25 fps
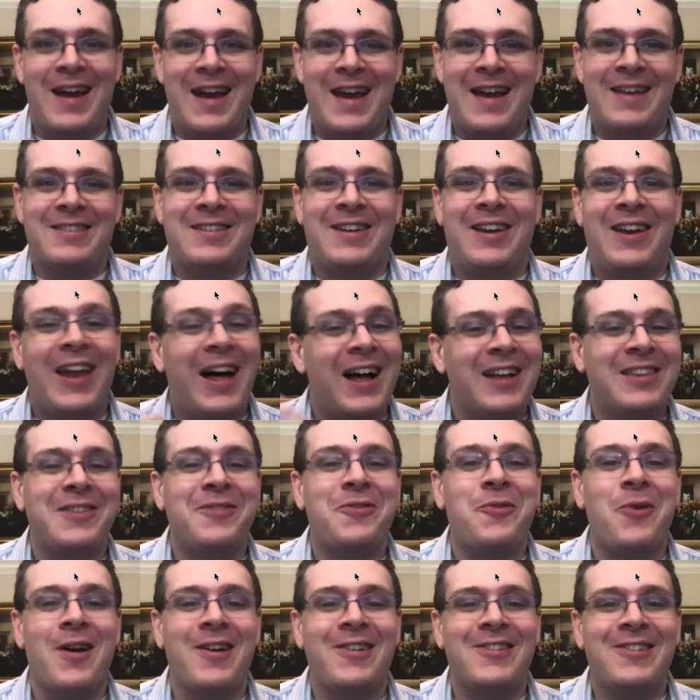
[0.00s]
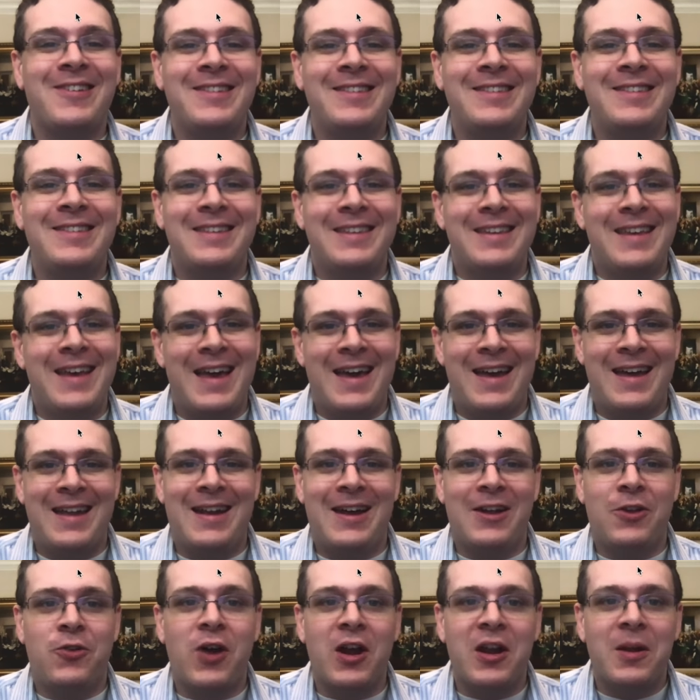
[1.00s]
I ask lots of questions, and
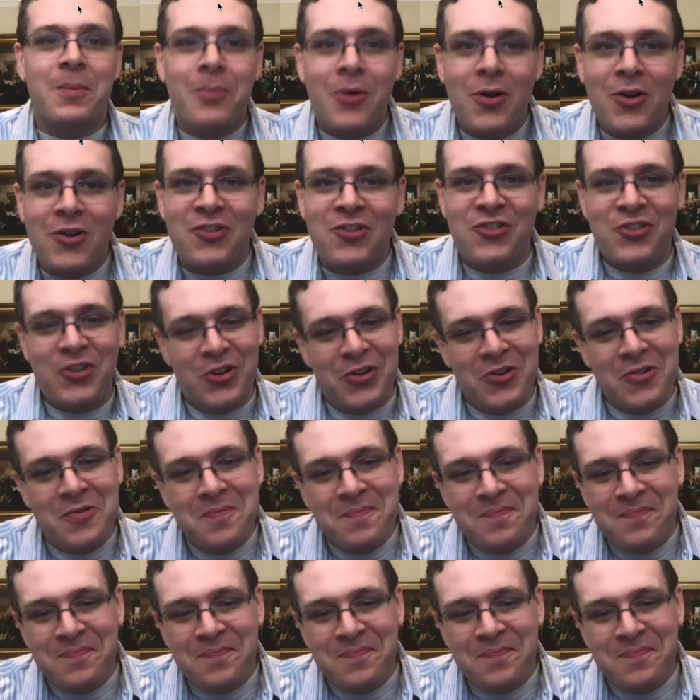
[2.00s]
I try to push you,